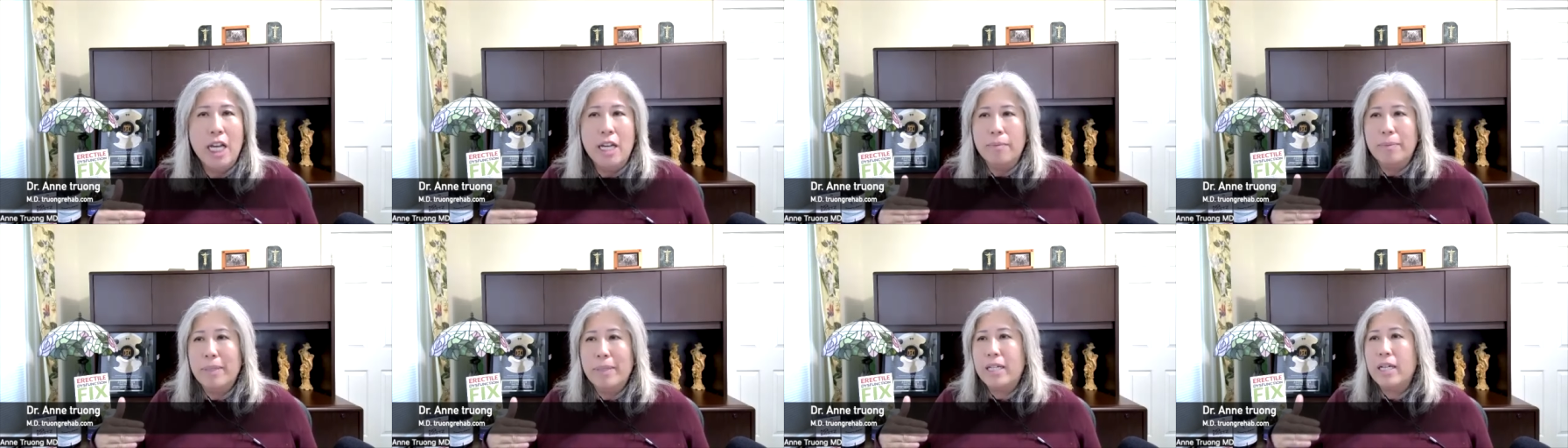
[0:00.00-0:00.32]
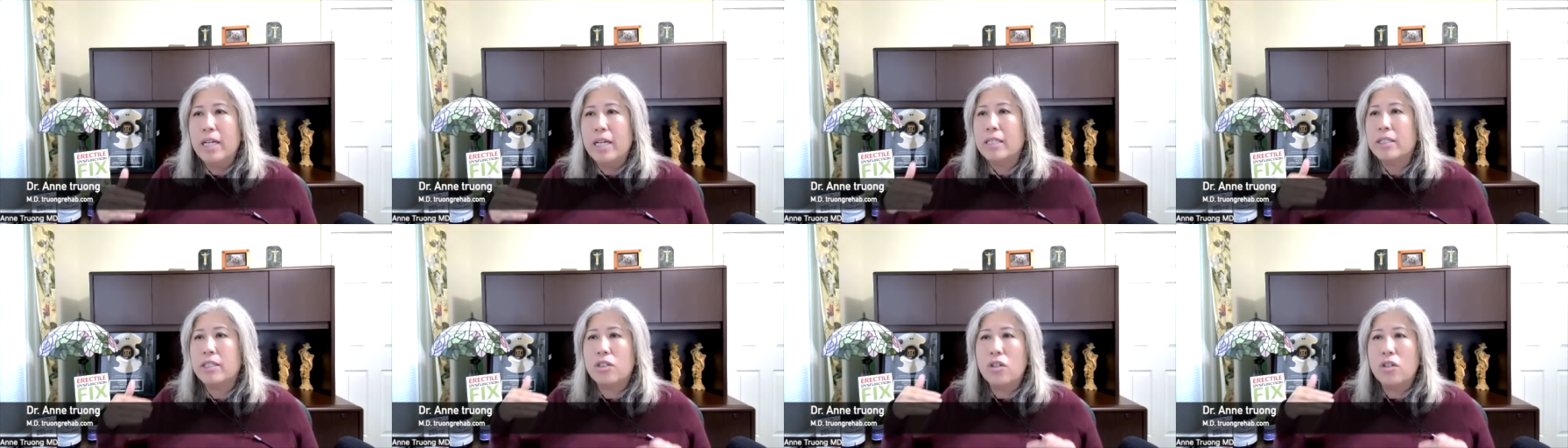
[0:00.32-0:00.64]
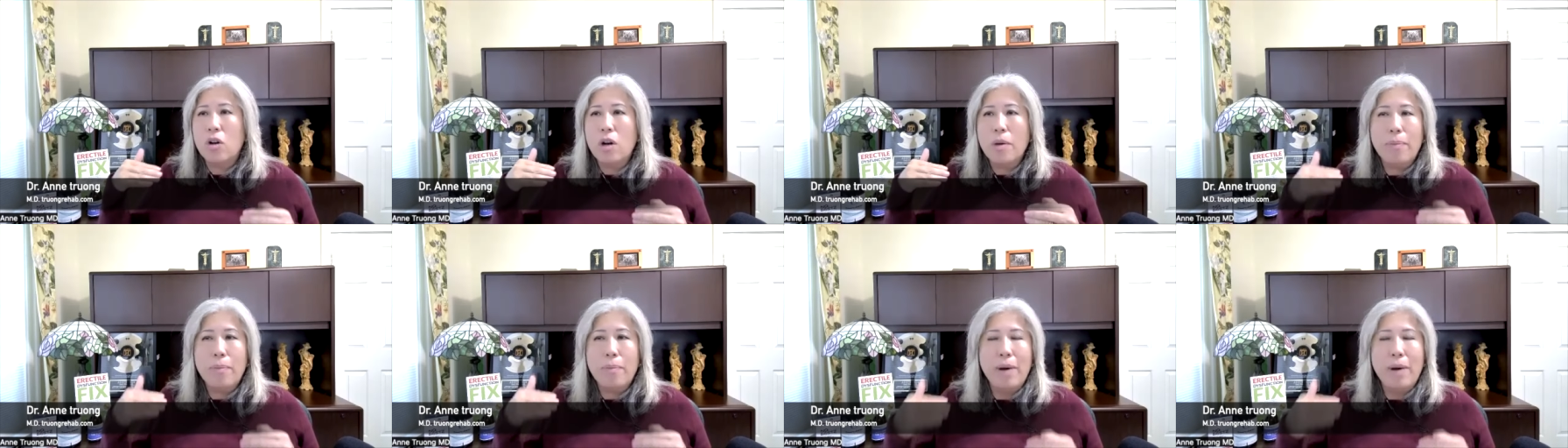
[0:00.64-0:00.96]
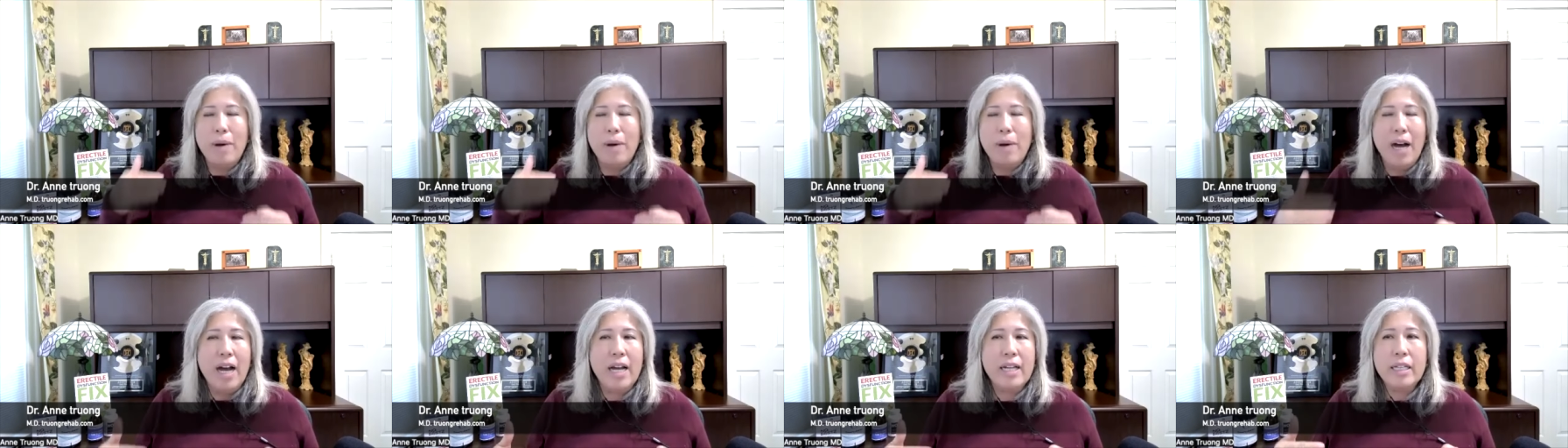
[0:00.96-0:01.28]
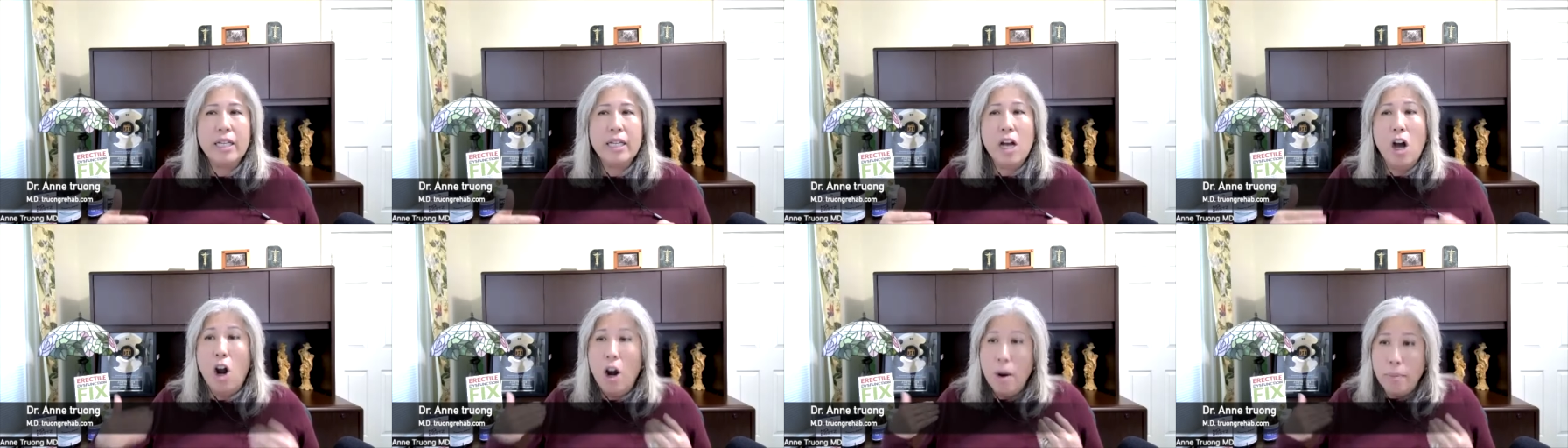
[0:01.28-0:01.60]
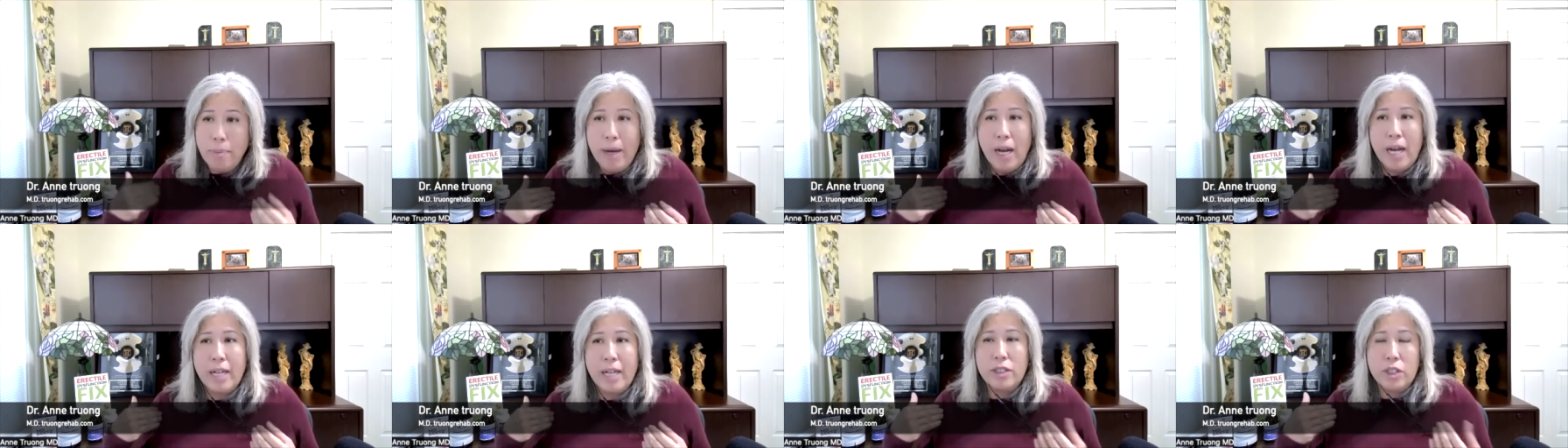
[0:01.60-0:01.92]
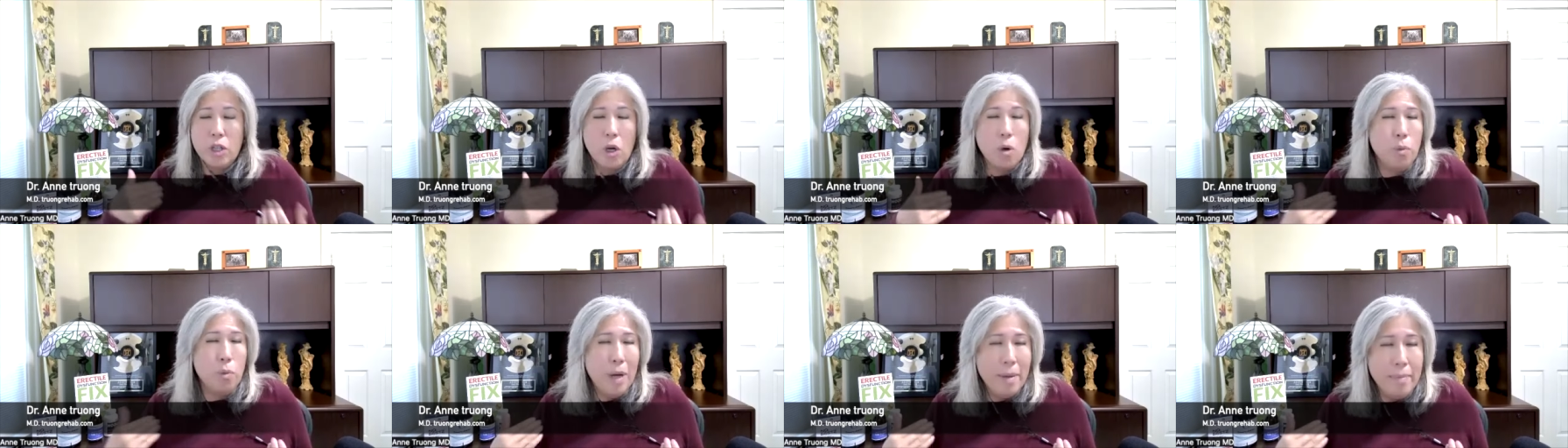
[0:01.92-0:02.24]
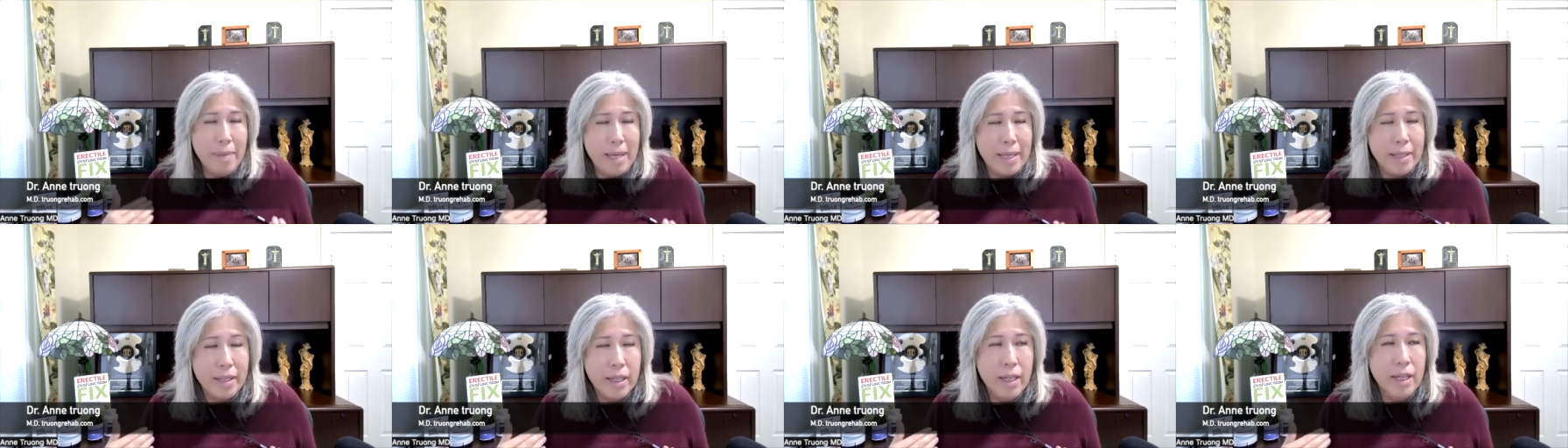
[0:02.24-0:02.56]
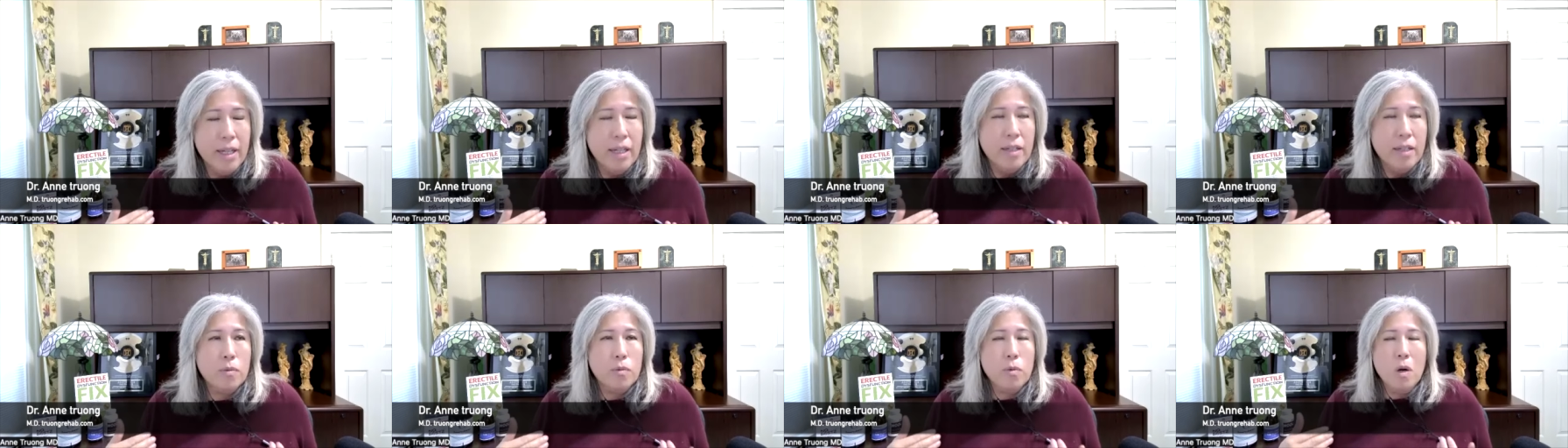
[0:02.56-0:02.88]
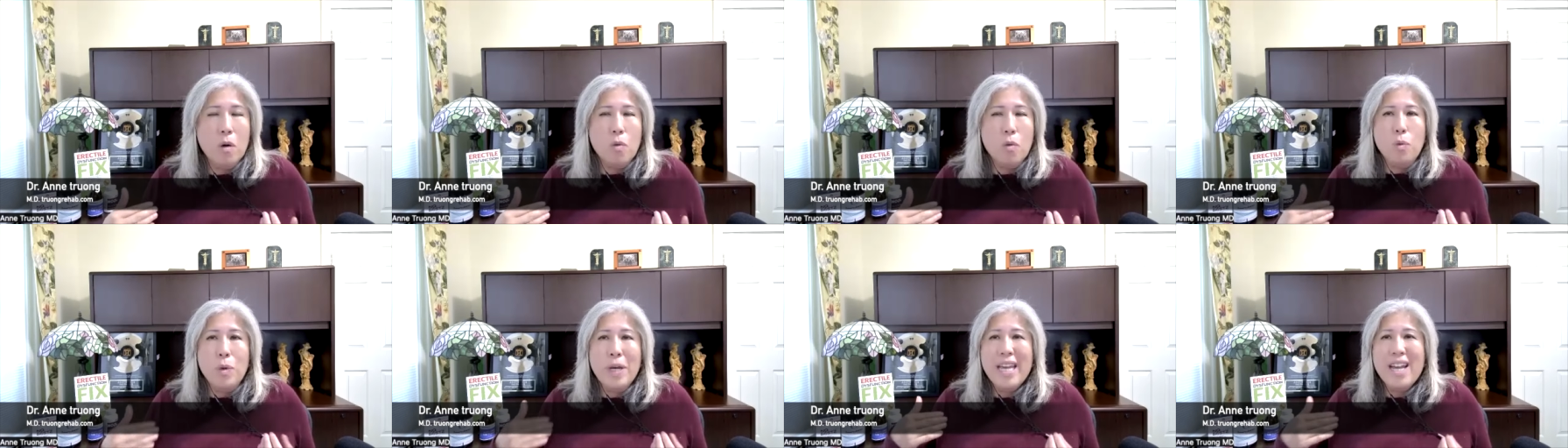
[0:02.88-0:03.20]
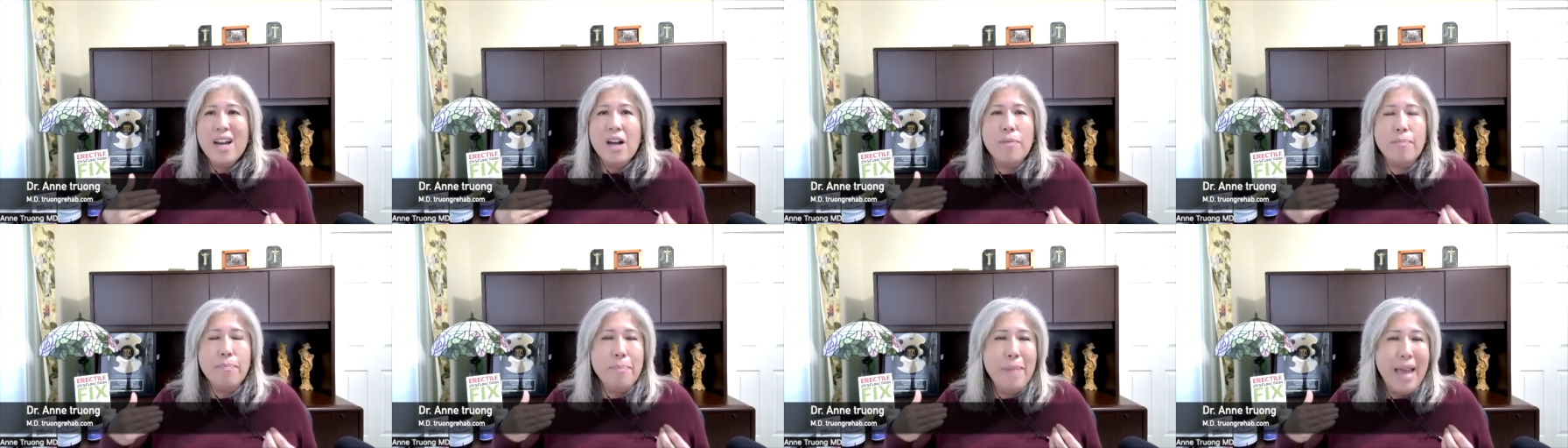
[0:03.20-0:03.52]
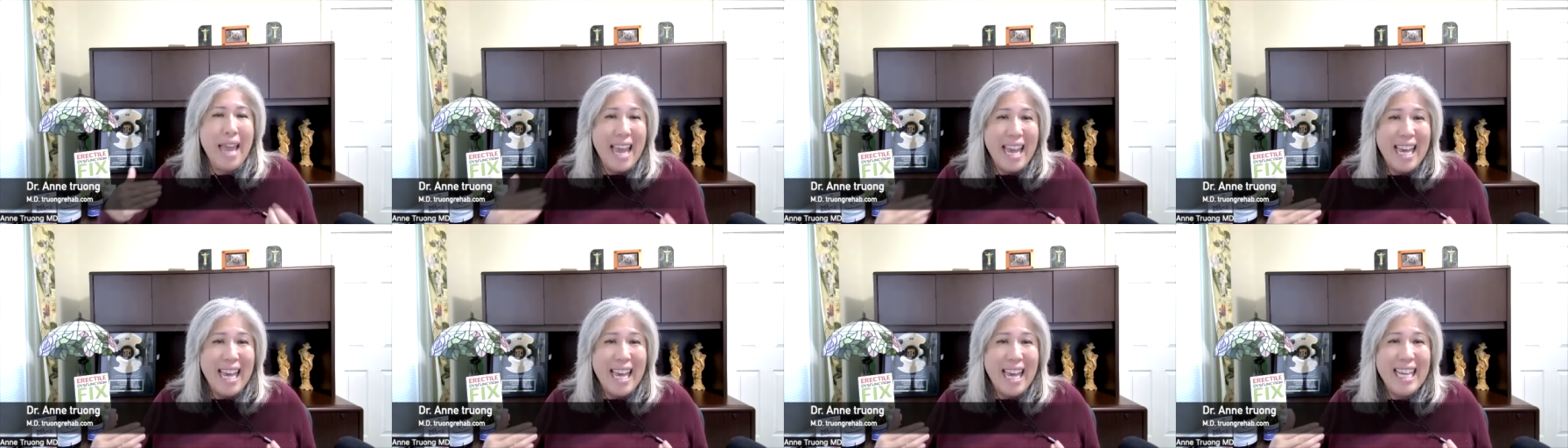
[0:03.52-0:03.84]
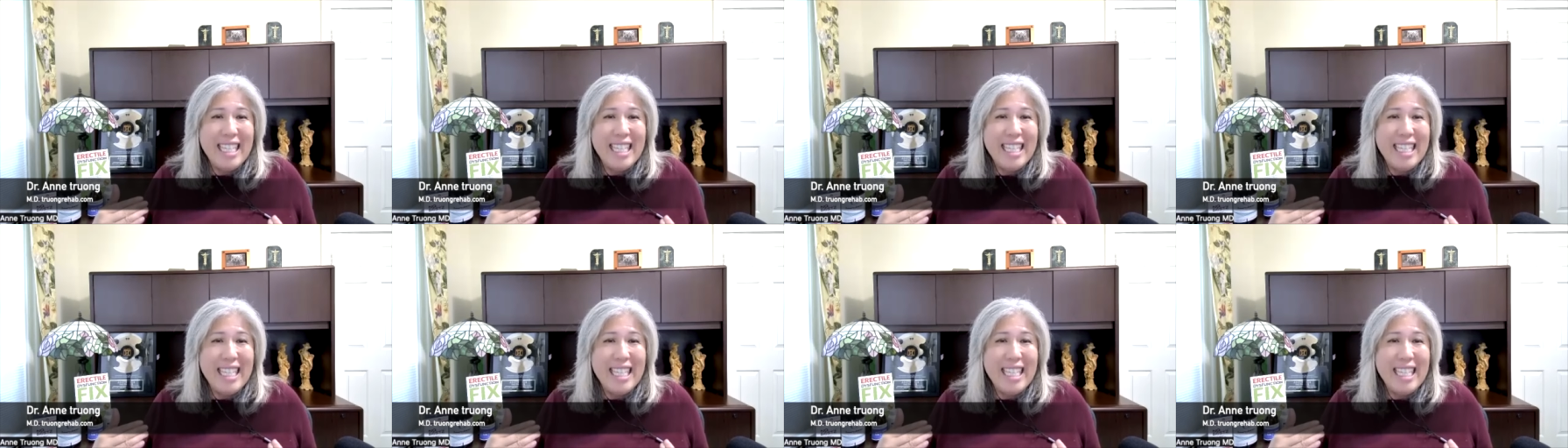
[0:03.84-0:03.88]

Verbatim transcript: because your body our body so women we are made